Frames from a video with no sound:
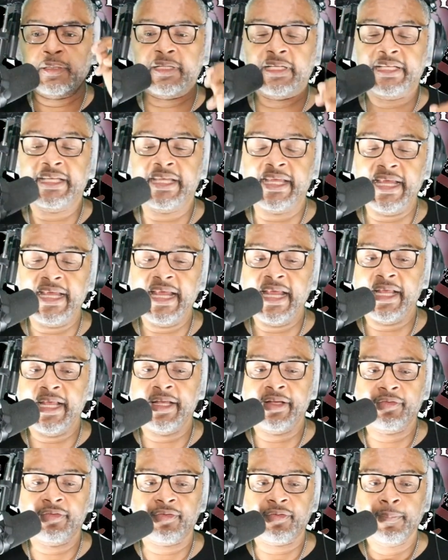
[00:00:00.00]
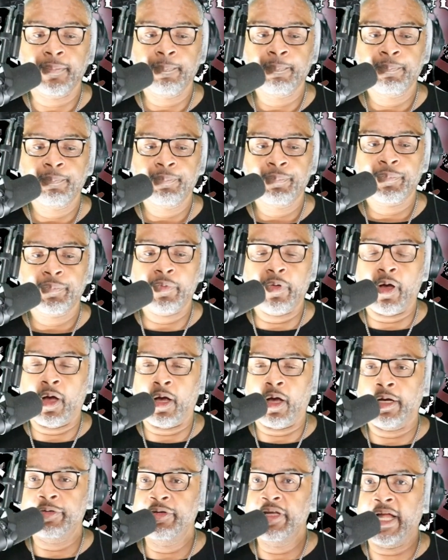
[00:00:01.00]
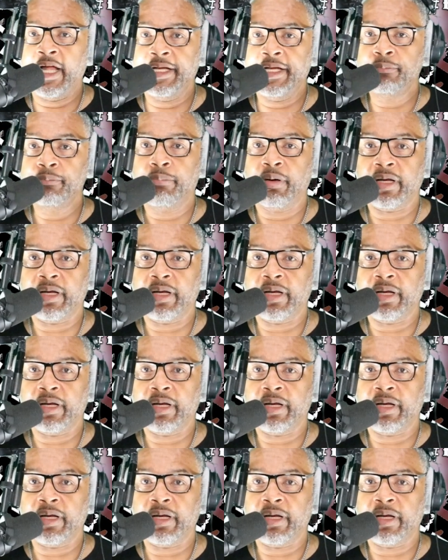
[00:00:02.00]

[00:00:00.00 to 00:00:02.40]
the kids are nothing